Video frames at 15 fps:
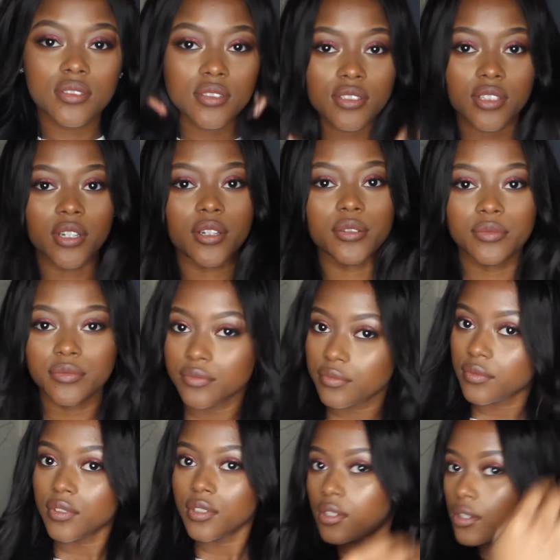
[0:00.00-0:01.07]
So
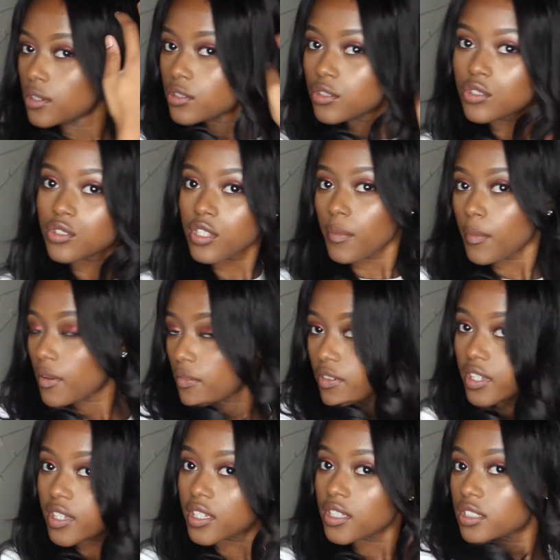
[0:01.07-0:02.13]
just take my
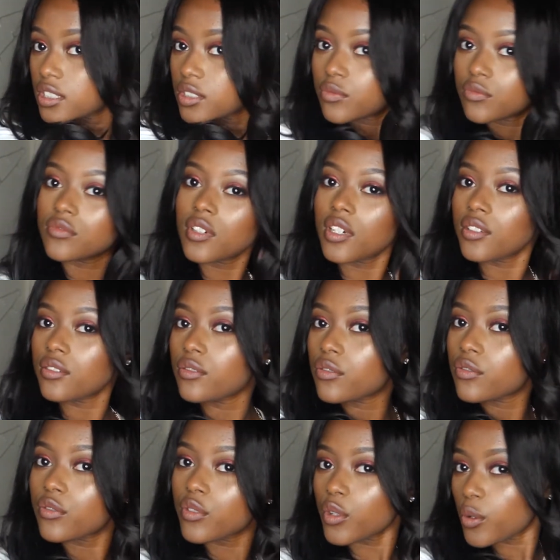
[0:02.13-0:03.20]
fingers and run
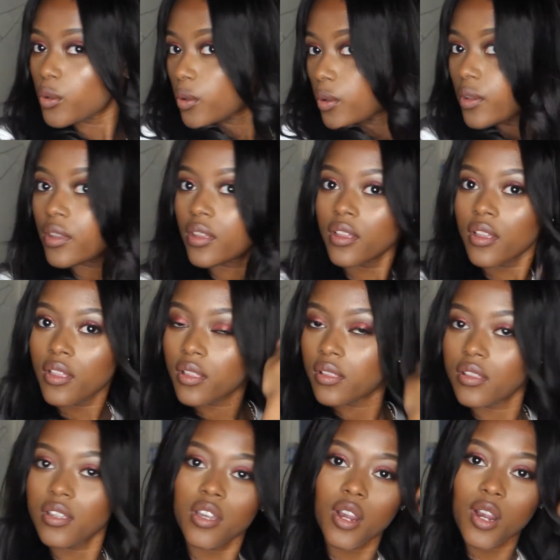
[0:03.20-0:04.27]
through
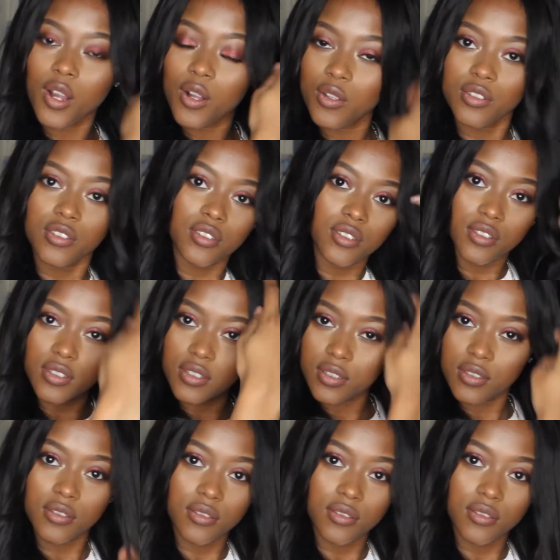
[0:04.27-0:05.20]
the curls.